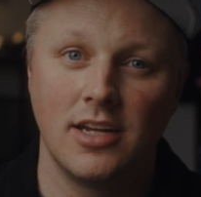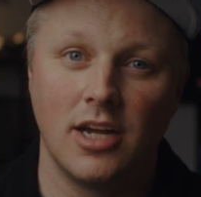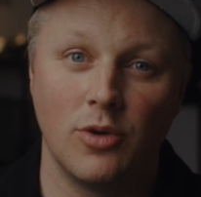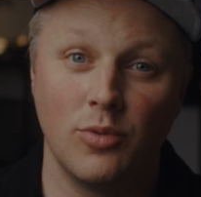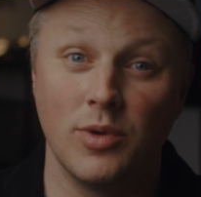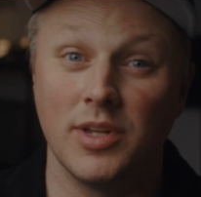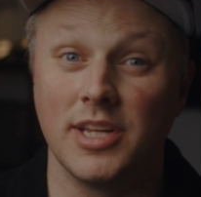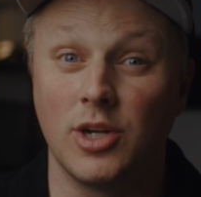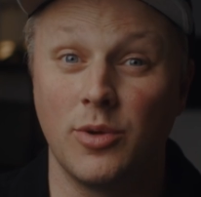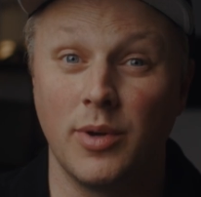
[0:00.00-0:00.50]
a
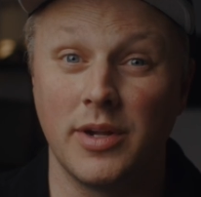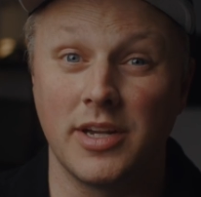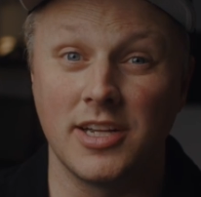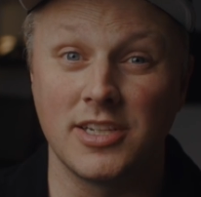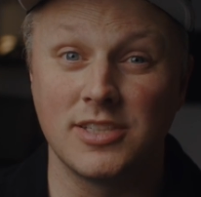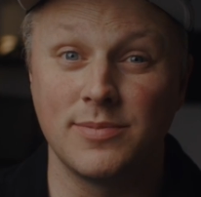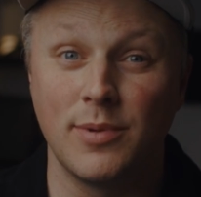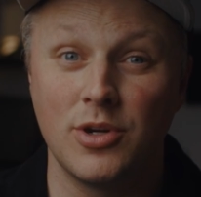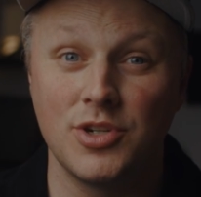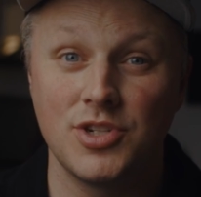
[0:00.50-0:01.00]
really quick
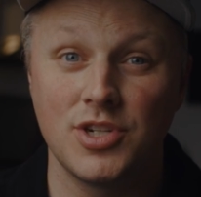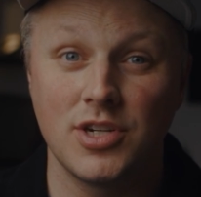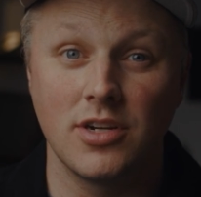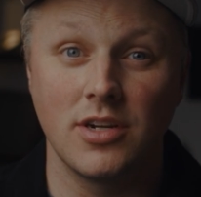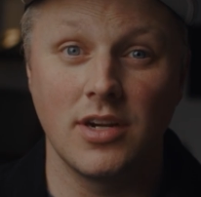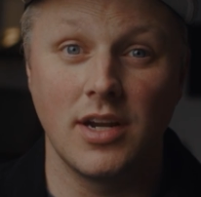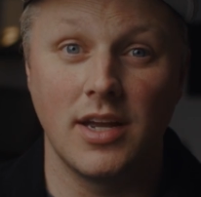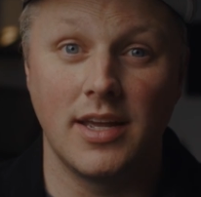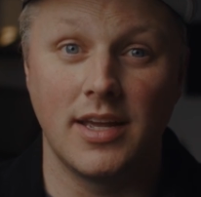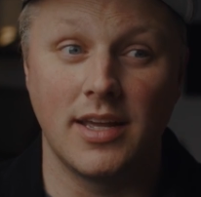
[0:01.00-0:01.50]

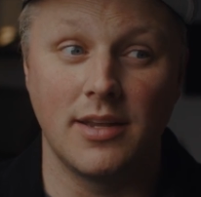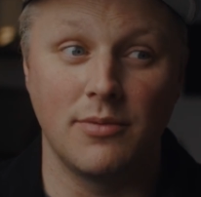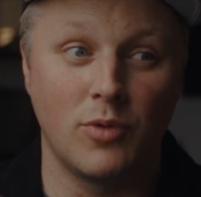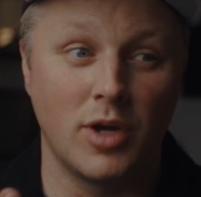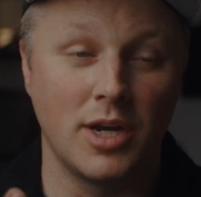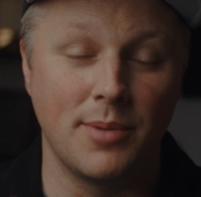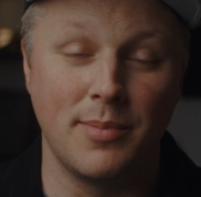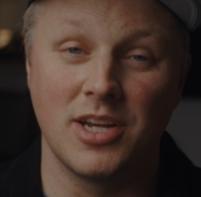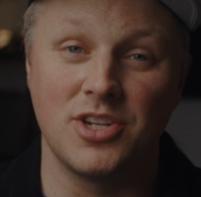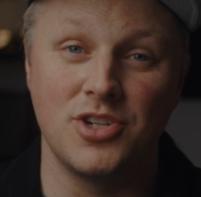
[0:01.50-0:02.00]
exposure and
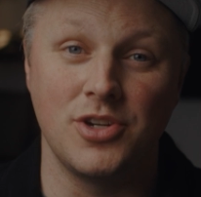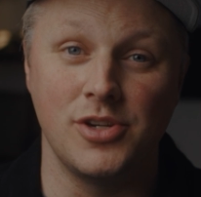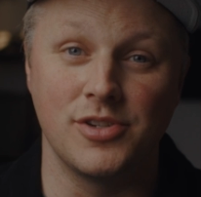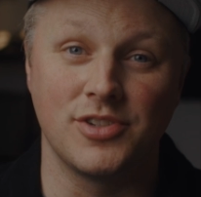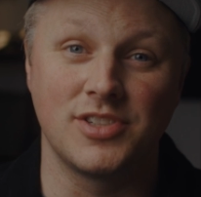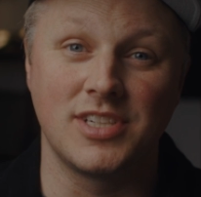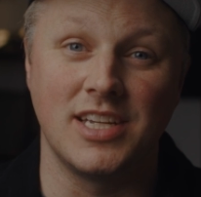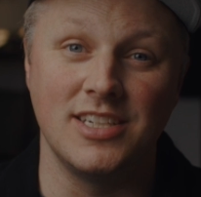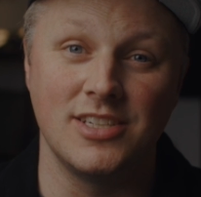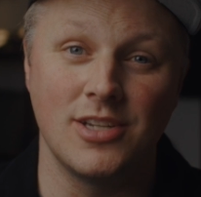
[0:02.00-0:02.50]
want to make sure your
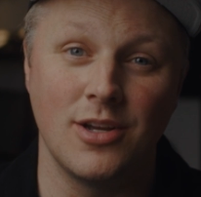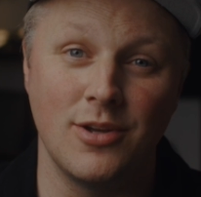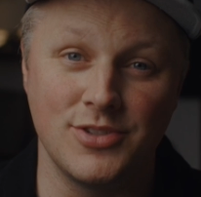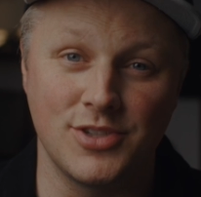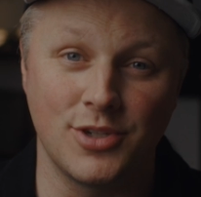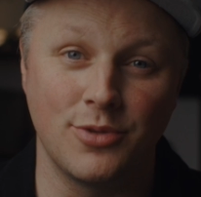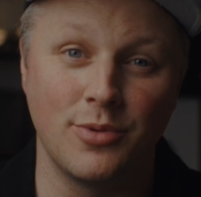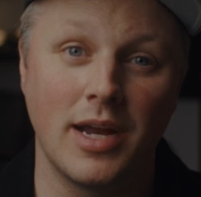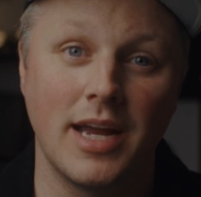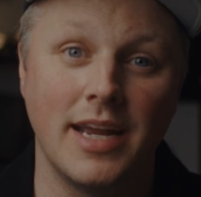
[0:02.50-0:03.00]
skin
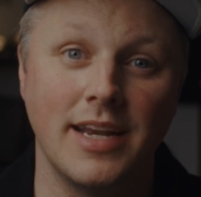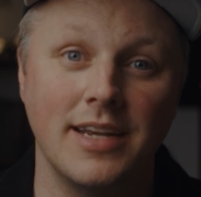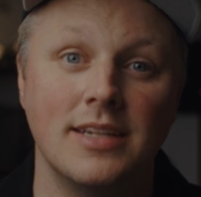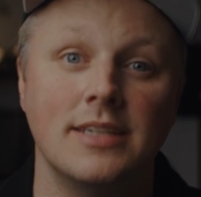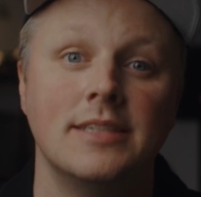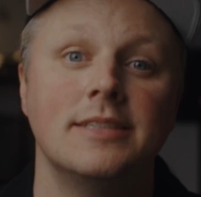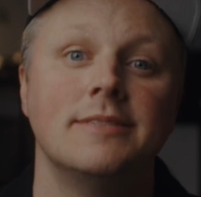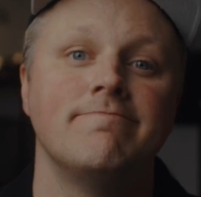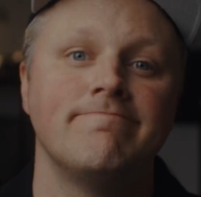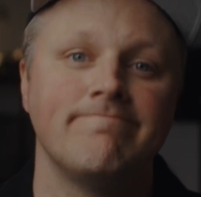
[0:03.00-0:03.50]
tones are right.
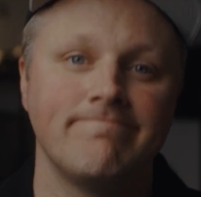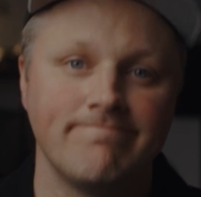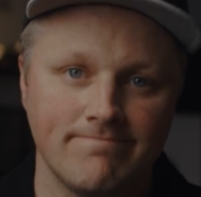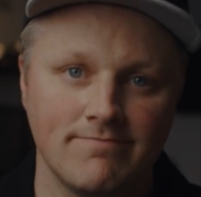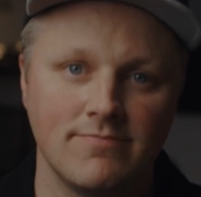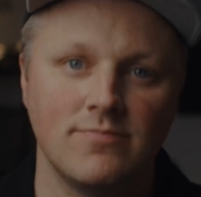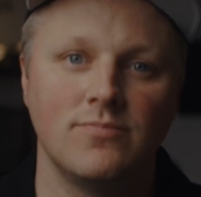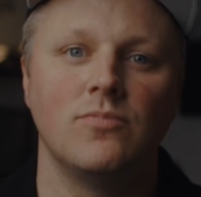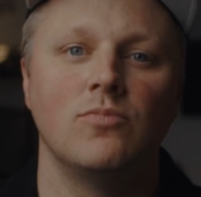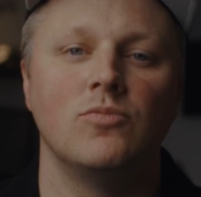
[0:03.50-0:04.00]

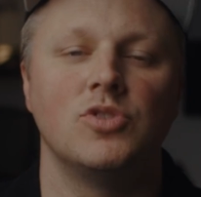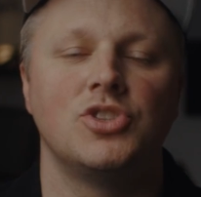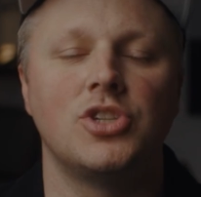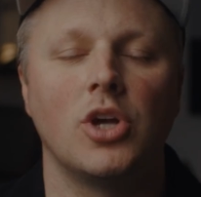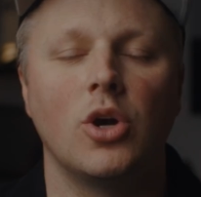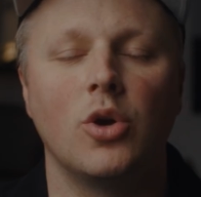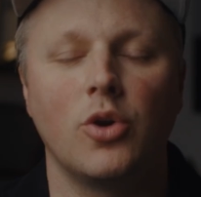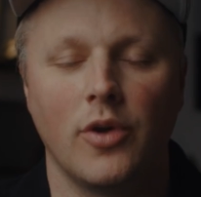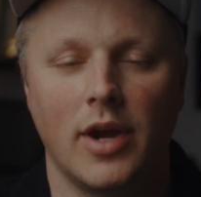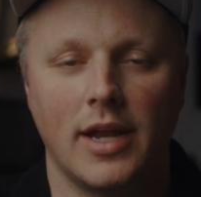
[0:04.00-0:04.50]

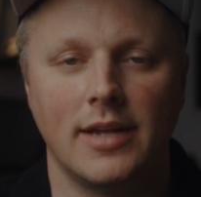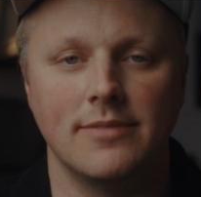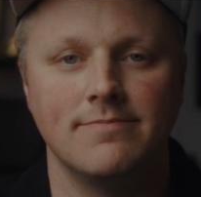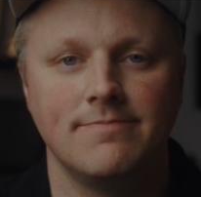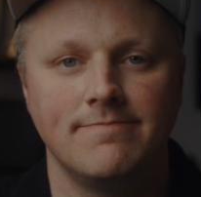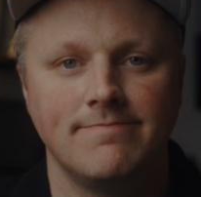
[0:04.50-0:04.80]
So great.